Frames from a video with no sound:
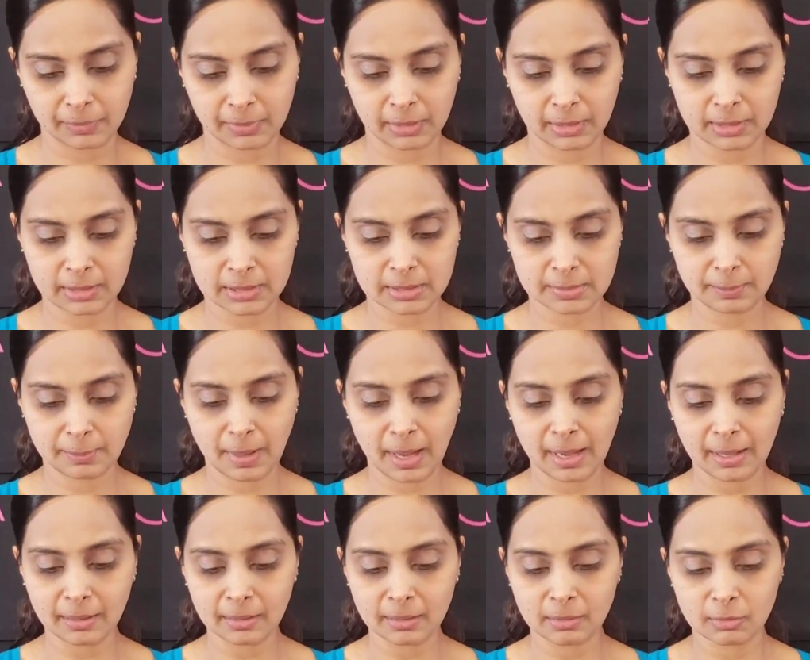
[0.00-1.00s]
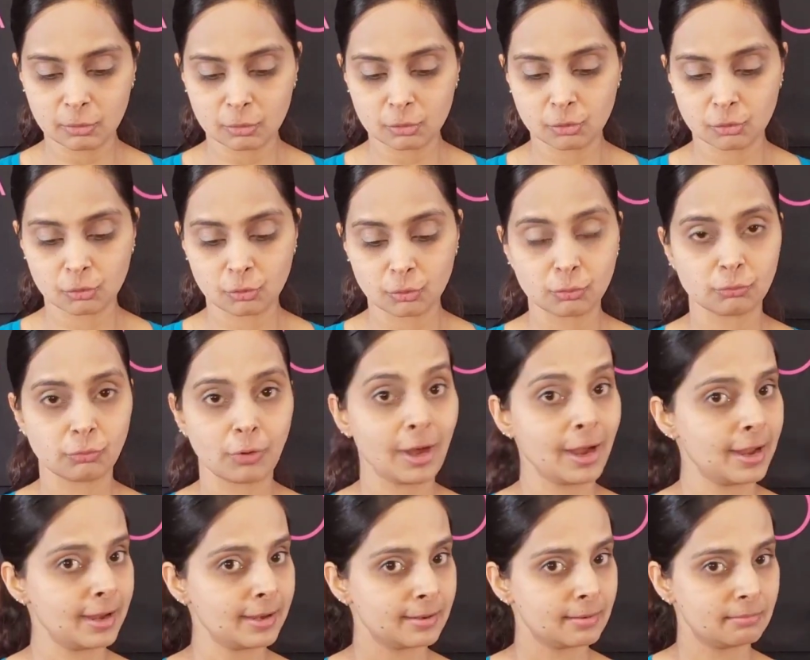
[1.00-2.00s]
It's matte true
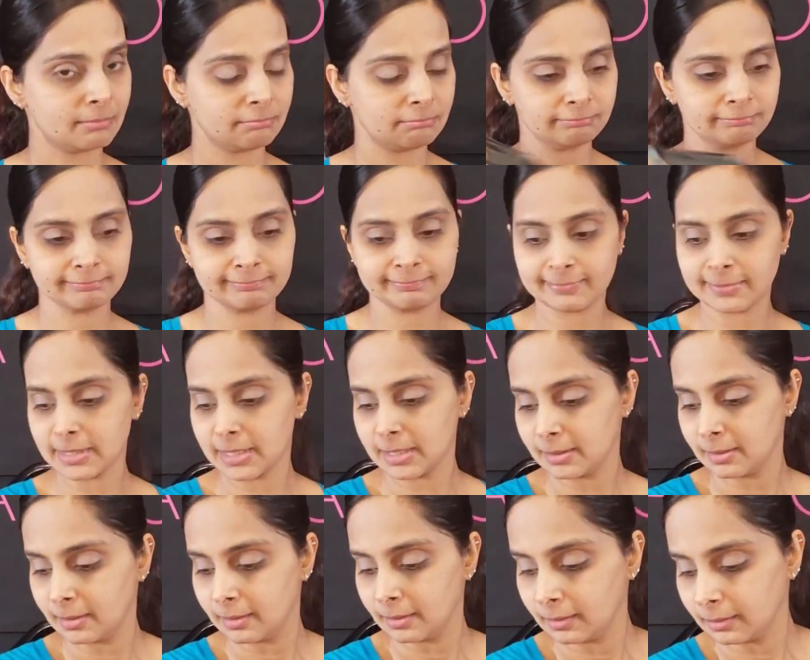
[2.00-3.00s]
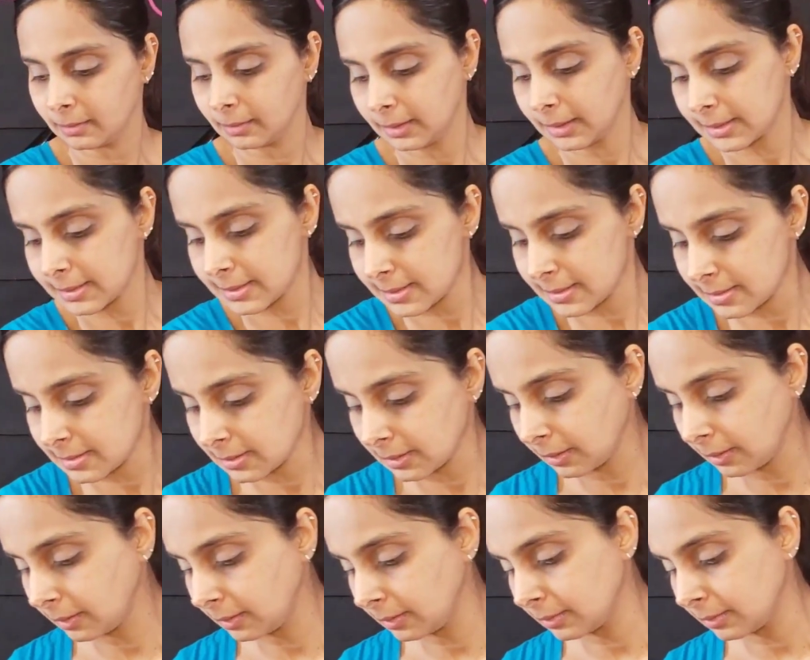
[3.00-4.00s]
red. Let's see.